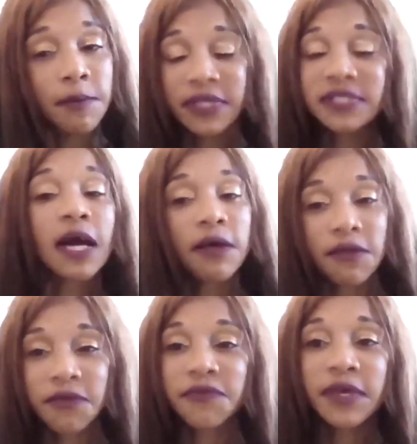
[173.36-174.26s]
but he's got
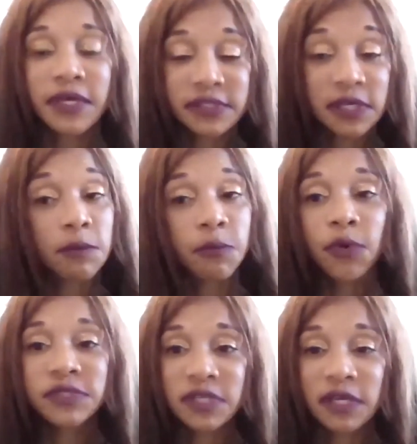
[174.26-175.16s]
other things that are
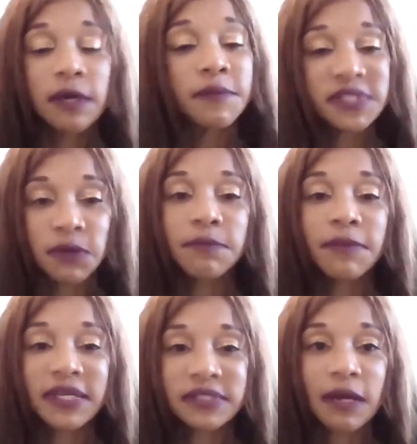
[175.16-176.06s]
important to him, and so he
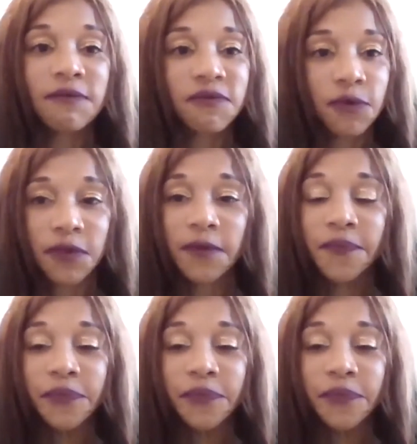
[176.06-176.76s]
makes time for them.